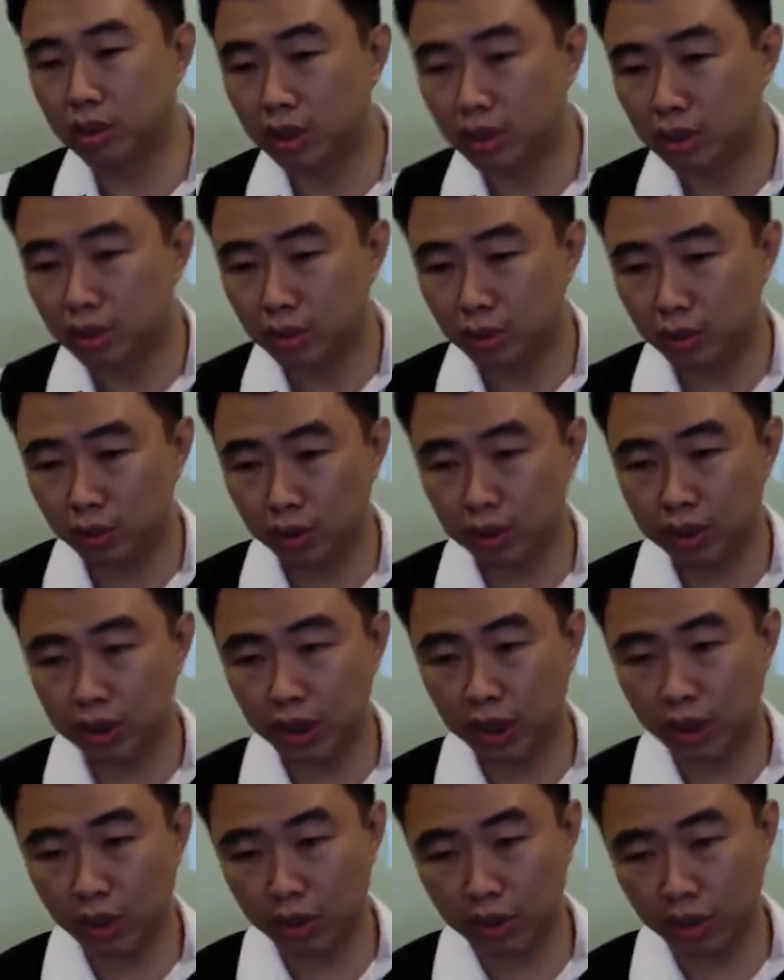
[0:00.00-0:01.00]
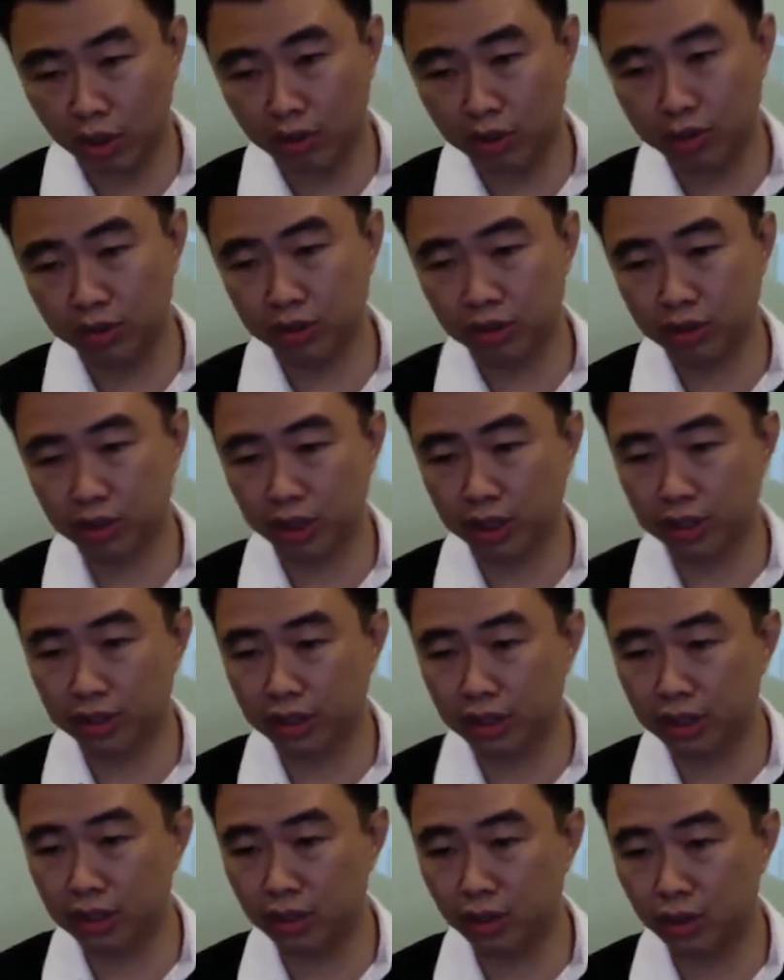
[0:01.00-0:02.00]
So you're sitting on a horse,
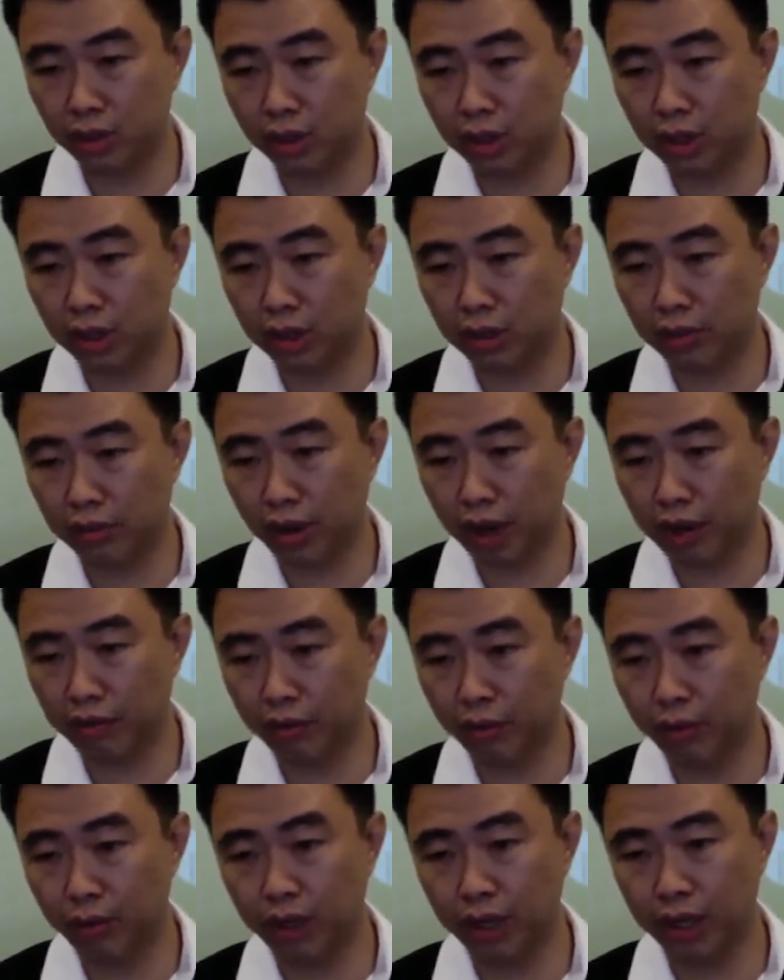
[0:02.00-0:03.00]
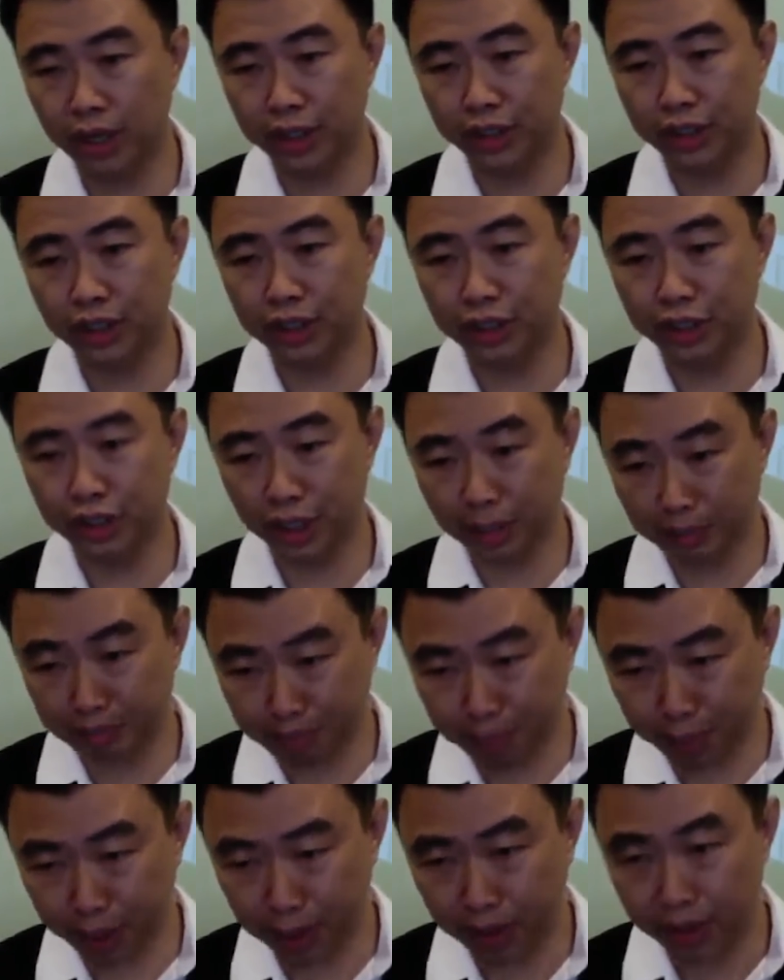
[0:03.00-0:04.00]
Daisy. So if you have a
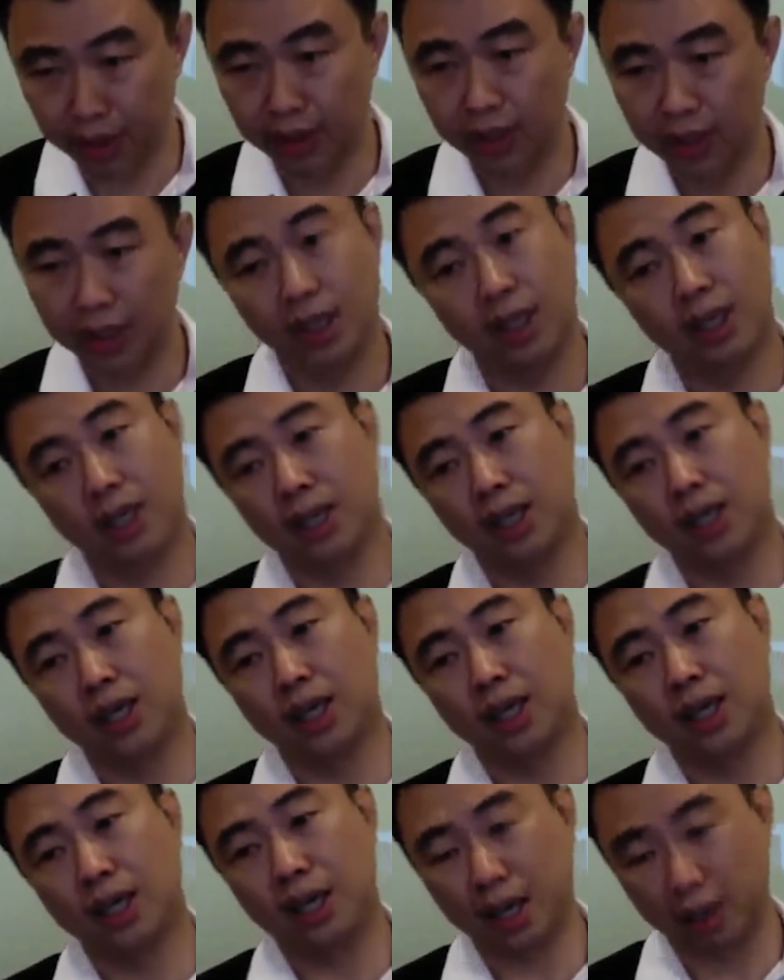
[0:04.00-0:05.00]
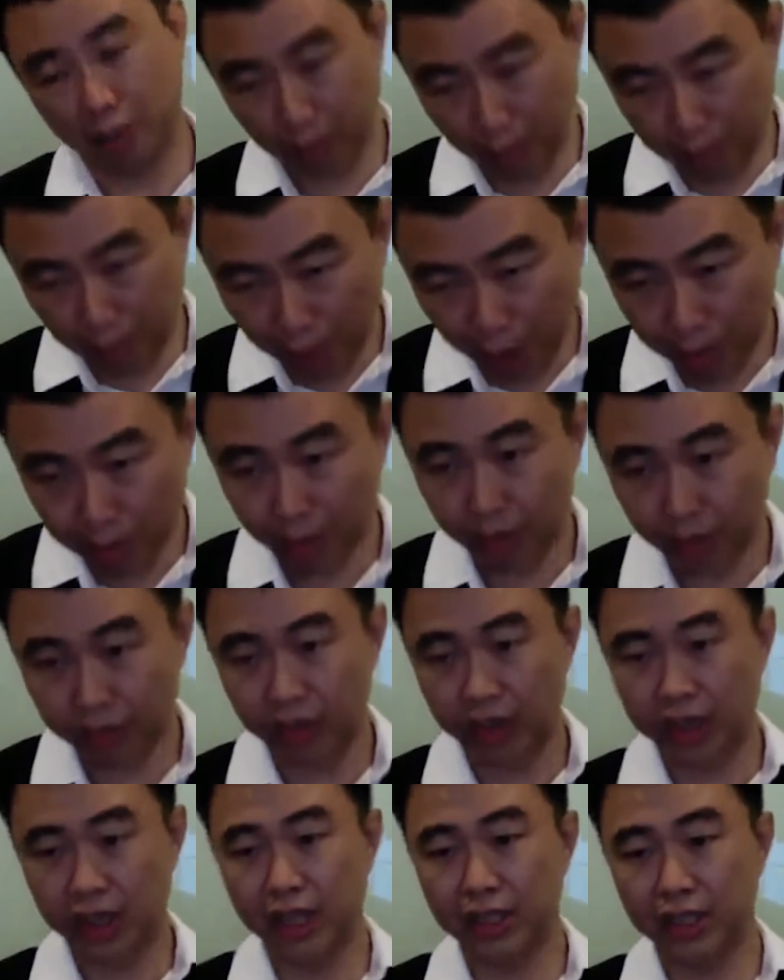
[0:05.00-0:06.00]
relationship, we pay a bit of
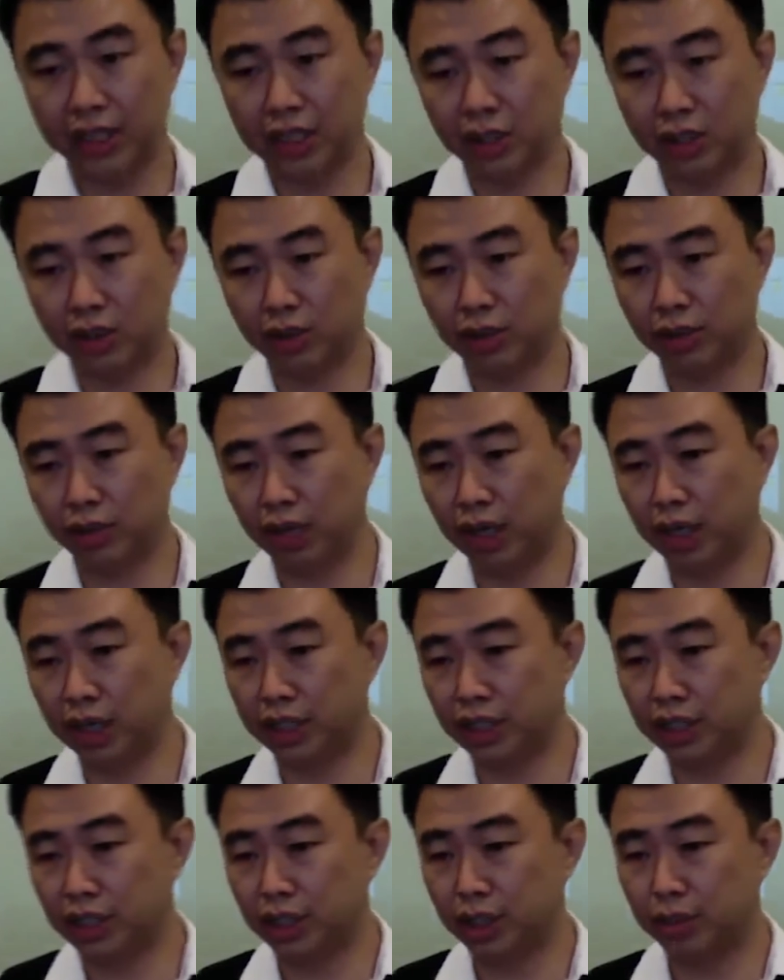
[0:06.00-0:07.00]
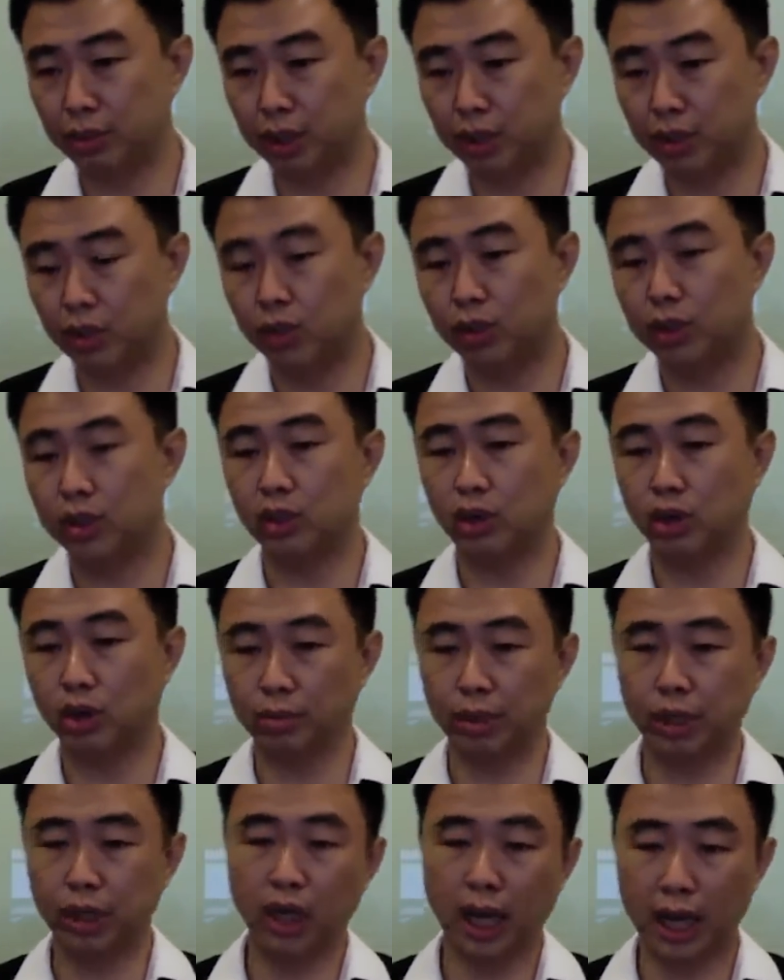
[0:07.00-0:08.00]
attention to the relationship. So it's going
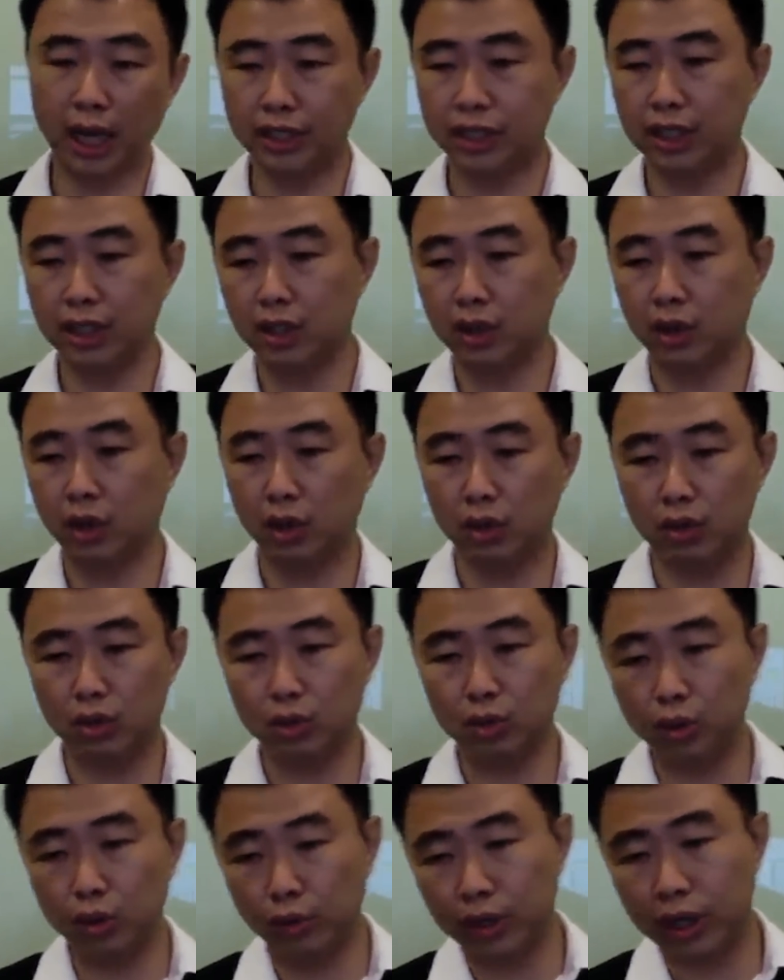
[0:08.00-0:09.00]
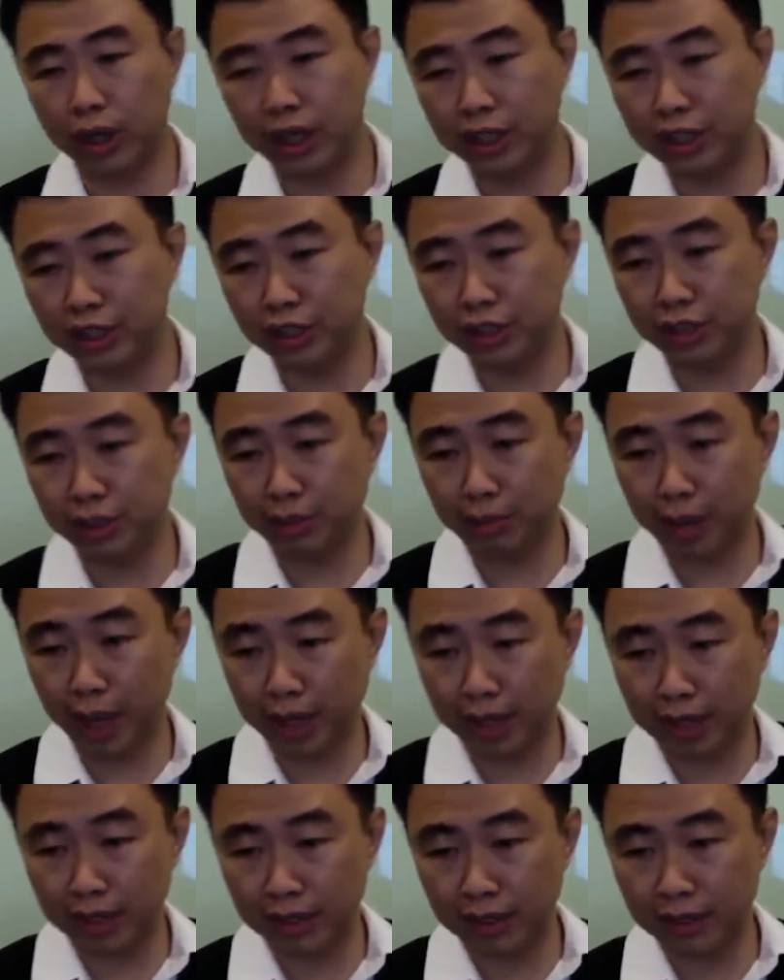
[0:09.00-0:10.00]
to be clashing onto your relationship
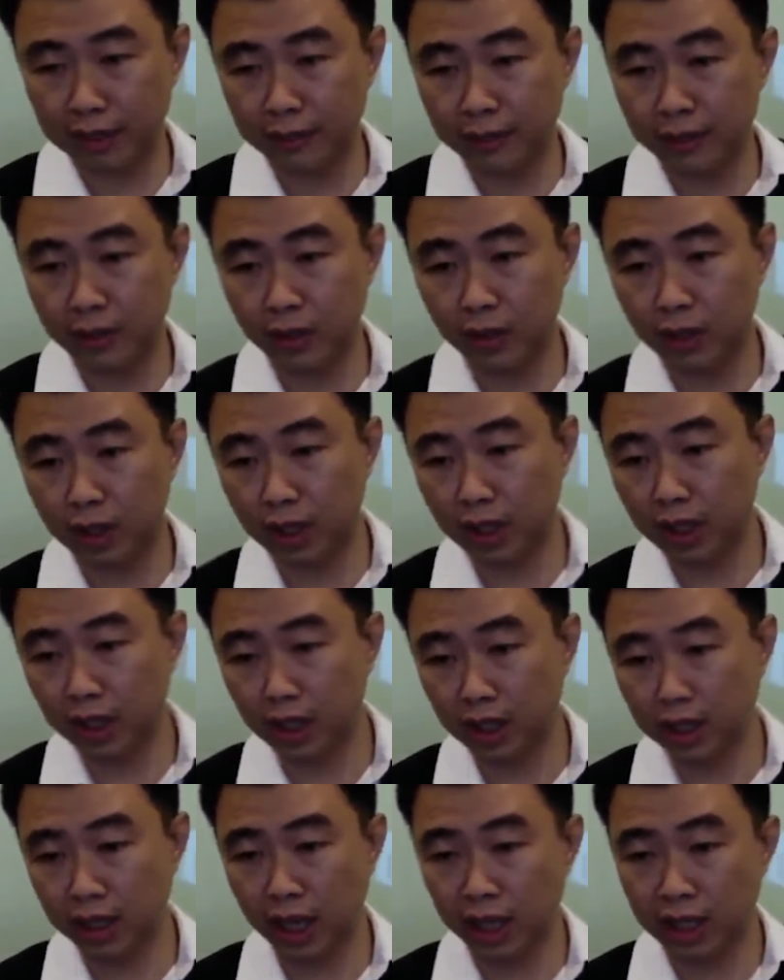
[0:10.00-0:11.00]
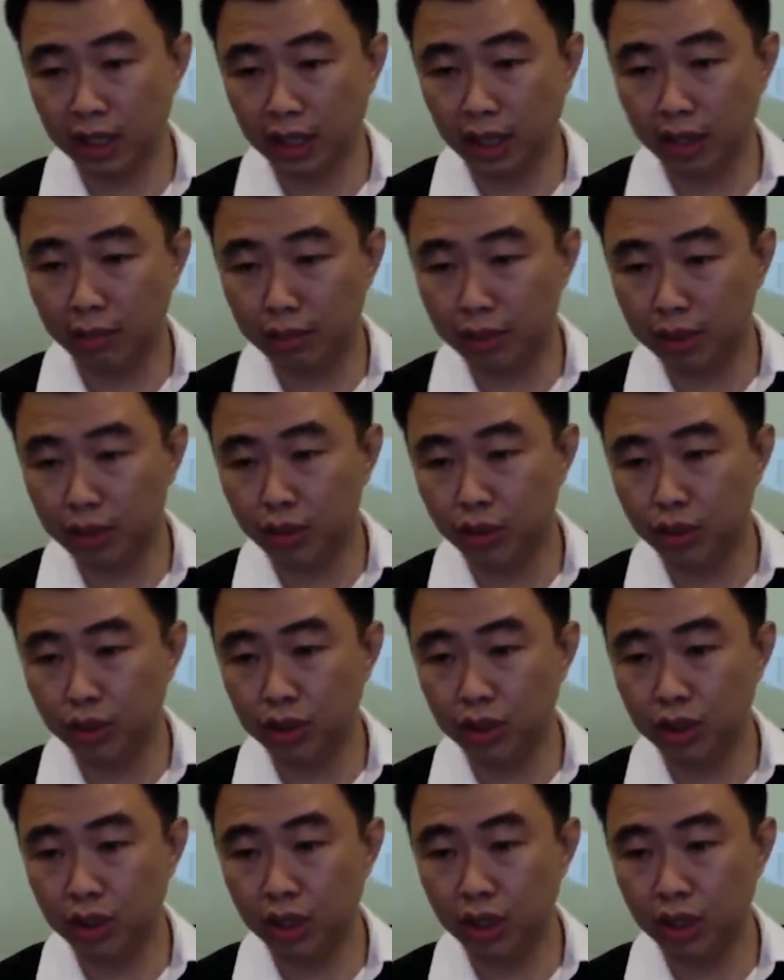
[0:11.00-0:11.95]
palace. So 10-year libido just